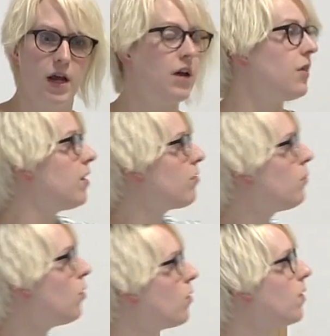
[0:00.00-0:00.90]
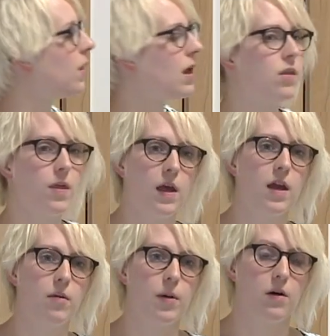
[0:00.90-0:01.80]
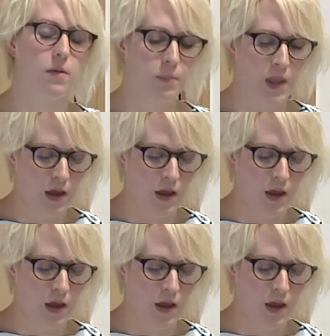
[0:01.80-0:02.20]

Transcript: Now, these are important things to think about.